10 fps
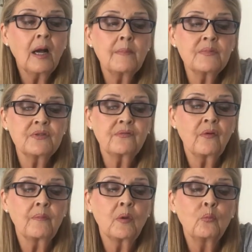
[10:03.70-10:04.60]
comes
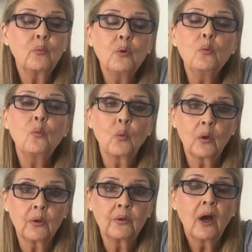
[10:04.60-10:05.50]
from the root
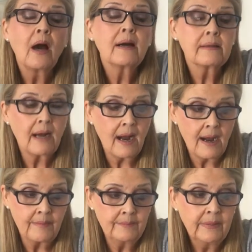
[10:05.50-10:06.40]
word
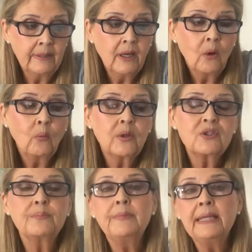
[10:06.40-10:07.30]
ram,
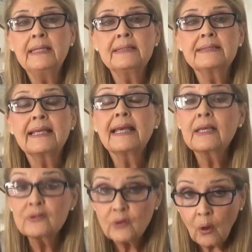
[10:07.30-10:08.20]
which means
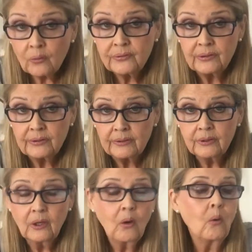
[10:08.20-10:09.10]
exalted
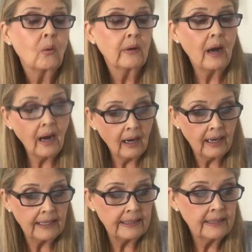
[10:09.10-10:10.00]
or
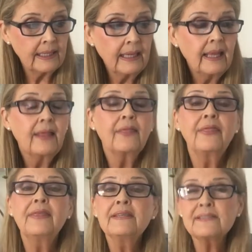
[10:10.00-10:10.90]
high.
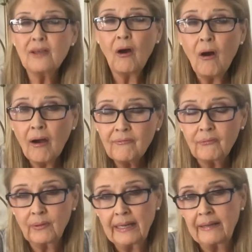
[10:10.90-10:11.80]
This
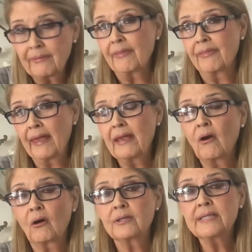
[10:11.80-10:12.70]
offering that they
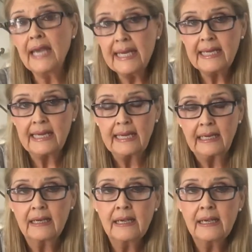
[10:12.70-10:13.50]
are taking